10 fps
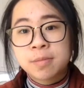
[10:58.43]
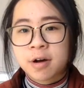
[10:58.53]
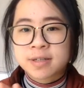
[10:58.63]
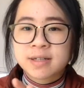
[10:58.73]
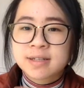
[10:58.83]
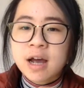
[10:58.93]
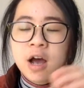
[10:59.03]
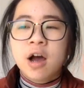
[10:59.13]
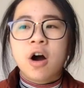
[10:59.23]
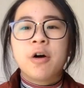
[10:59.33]
Martens
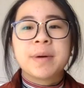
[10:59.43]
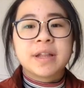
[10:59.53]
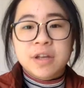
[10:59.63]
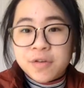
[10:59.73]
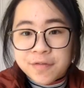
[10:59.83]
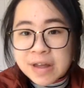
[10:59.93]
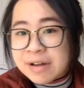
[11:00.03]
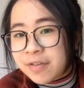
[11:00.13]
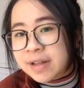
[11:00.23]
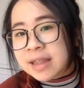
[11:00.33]
are my new
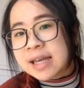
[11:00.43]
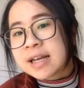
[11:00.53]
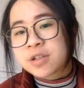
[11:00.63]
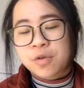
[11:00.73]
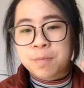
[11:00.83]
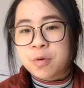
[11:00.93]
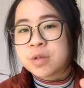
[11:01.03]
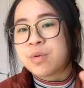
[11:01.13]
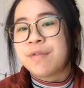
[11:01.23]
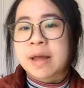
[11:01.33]
favorite thing. So
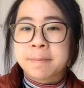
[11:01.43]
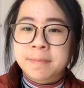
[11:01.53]
boots with like